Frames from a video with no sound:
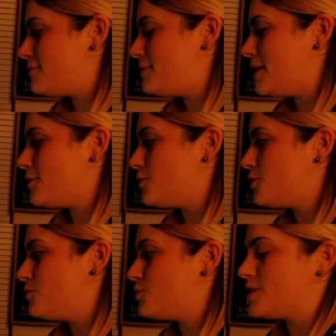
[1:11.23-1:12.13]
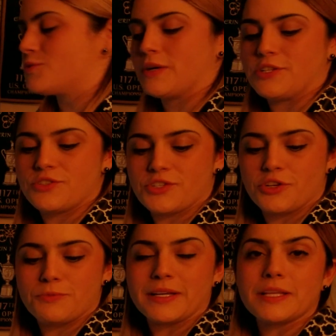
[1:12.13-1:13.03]
beagle was
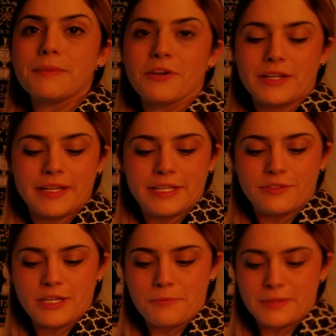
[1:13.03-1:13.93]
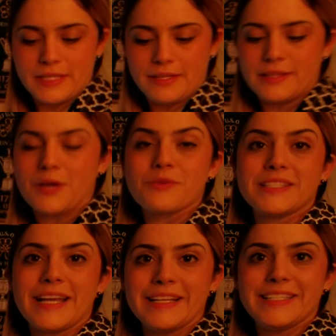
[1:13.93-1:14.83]
registered by the American Kennel Company, and that was in
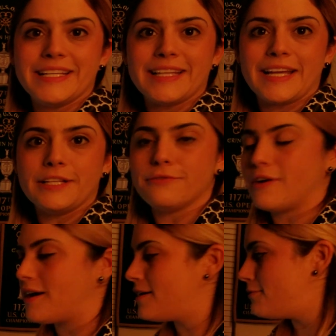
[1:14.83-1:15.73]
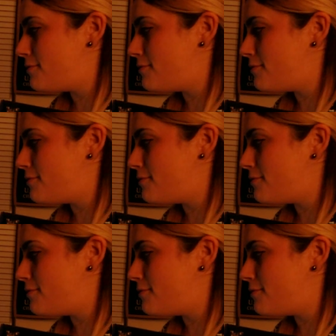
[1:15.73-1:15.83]
1885.